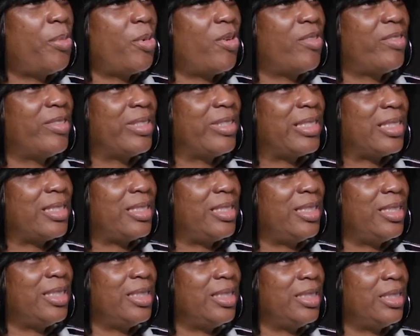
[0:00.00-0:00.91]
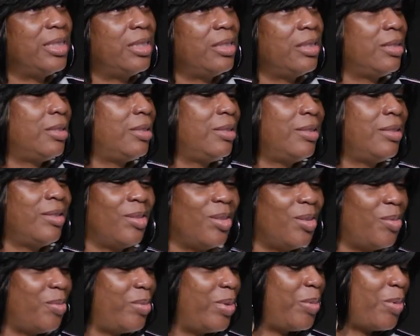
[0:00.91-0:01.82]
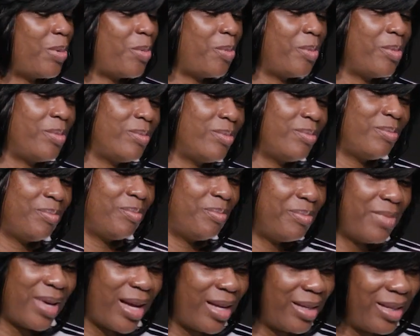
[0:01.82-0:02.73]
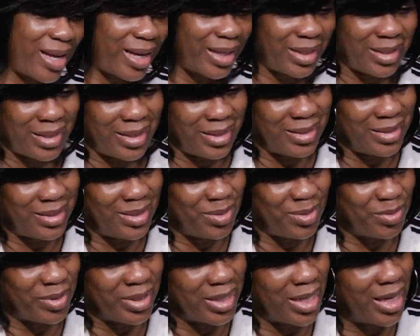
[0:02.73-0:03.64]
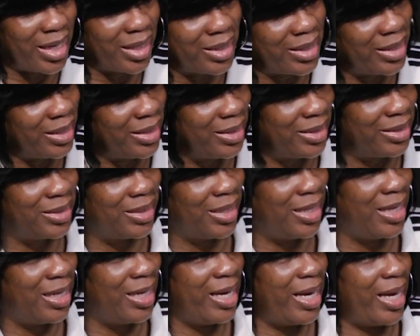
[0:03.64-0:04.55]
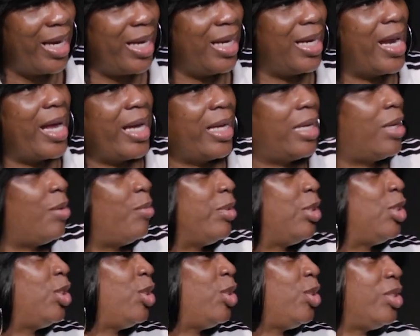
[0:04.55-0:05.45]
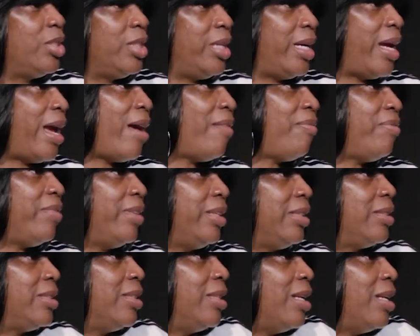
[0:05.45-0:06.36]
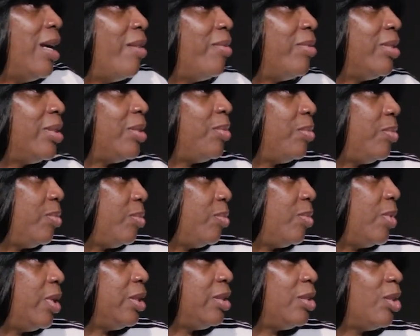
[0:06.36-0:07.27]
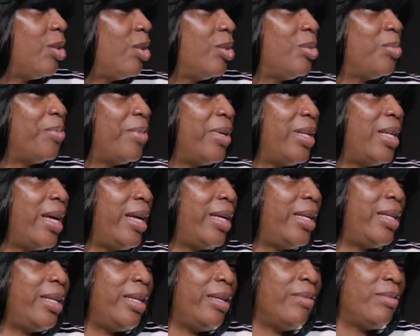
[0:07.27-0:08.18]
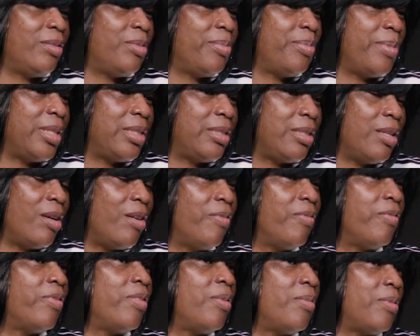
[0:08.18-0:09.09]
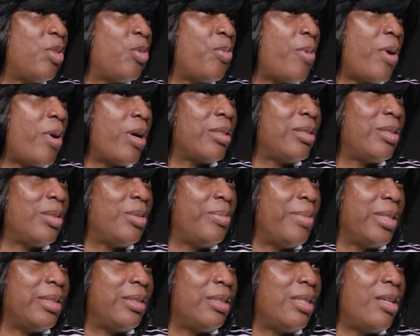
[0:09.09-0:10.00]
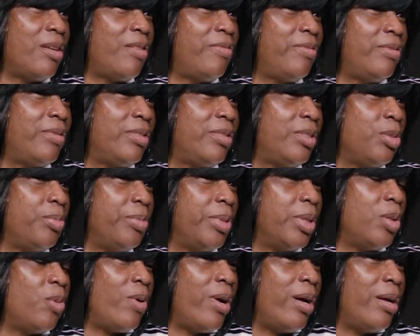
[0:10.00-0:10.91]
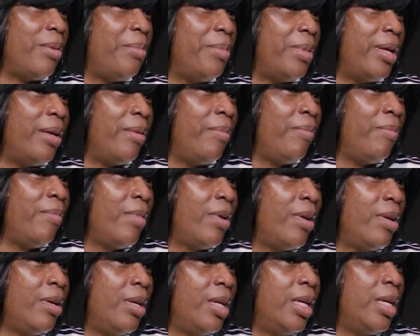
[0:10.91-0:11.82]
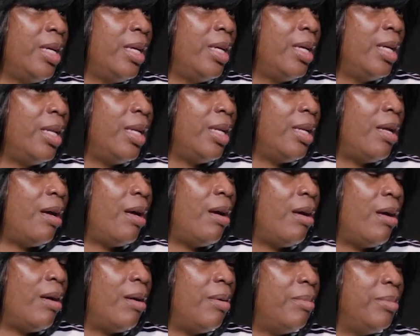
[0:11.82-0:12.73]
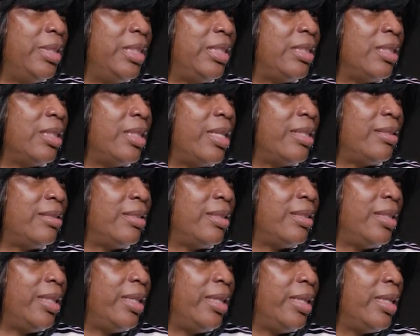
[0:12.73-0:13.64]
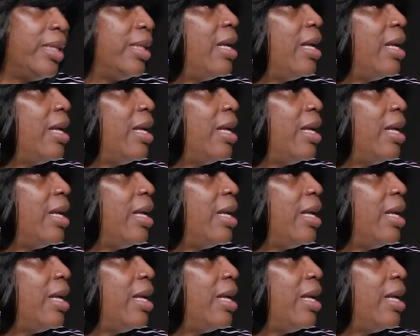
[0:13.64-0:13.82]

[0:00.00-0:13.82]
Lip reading: overseas, we would buy Nikes and wear Nikes, and Nike were choosing the athletes, and I was one chosen by Nike. It was myself, from the Sparks, it was myself, Jamila Wideman, Lisa Leslie, and